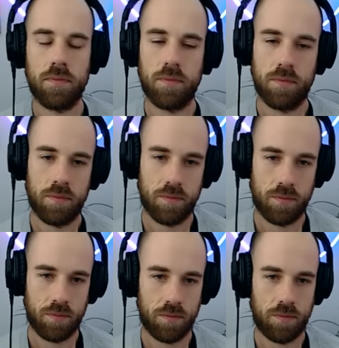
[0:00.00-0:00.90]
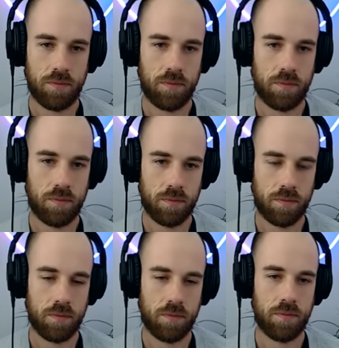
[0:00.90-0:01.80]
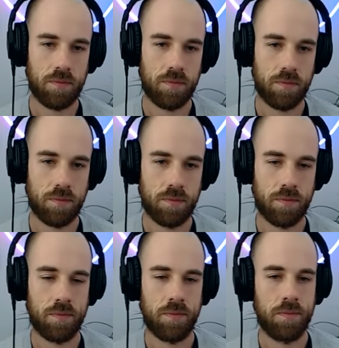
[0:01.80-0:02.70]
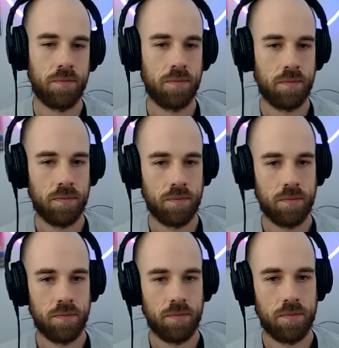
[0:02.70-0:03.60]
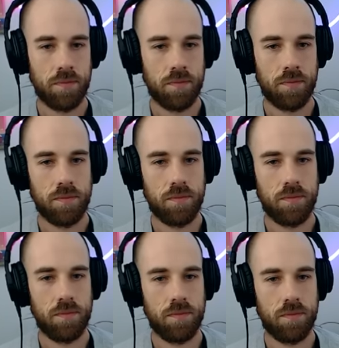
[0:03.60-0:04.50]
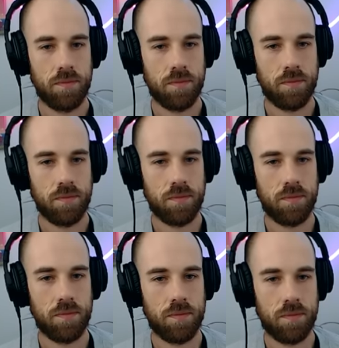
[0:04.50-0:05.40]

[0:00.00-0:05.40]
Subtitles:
No words are spoken by the person on screen.